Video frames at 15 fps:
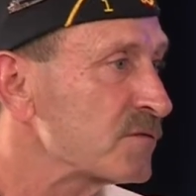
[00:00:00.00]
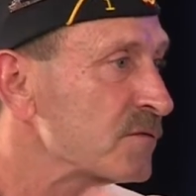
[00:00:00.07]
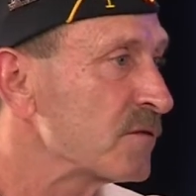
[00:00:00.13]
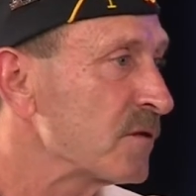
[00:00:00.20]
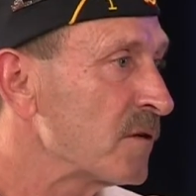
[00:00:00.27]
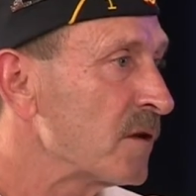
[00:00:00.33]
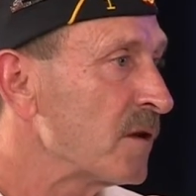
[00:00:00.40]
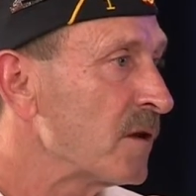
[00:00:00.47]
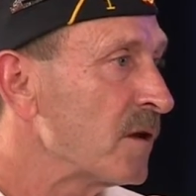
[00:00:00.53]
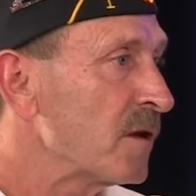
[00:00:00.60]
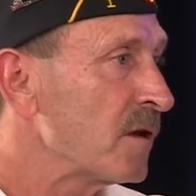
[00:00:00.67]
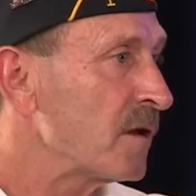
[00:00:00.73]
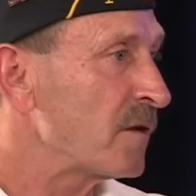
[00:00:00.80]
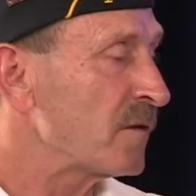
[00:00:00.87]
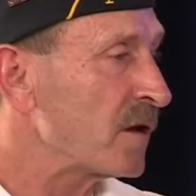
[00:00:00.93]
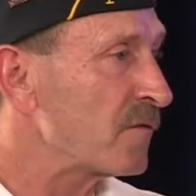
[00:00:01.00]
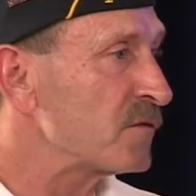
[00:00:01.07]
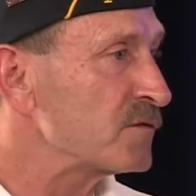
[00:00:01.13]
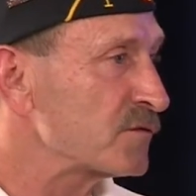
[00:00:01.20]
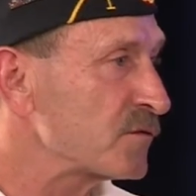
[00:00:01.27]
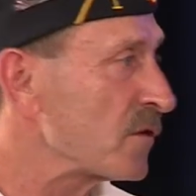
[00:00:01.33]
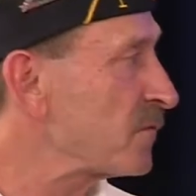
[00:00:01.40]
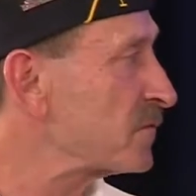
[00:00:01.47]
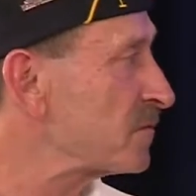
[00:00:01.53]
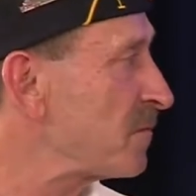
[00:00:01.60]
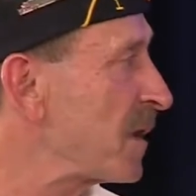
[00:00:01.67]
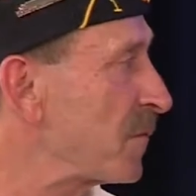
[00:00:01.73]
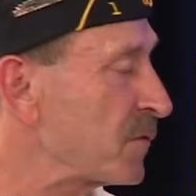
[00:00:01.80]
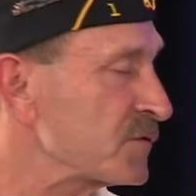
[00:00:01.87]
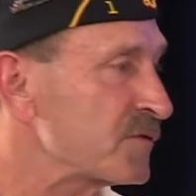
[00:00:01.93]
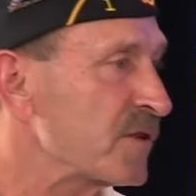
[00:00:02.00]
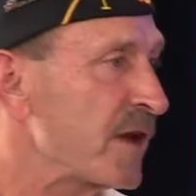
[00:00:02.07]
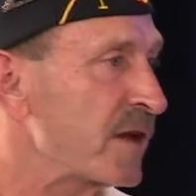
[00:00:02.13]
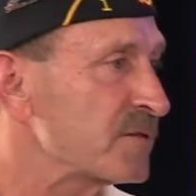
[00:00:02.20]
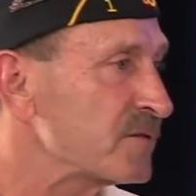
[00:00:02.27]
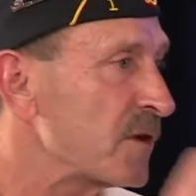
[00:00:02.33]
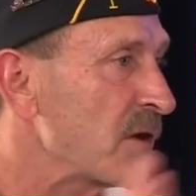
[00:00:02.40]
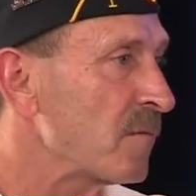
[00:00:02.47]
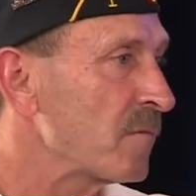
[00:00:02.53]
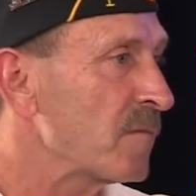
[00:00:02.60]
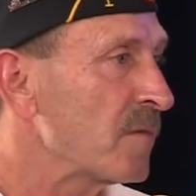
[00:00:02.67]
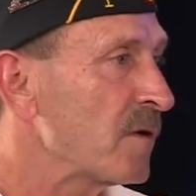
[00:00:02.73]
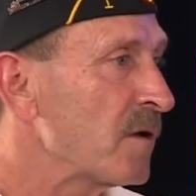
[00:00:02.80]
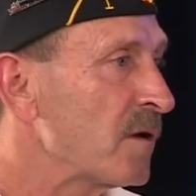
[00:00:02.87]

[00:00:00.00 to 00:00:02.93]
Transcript: and every service member stands up,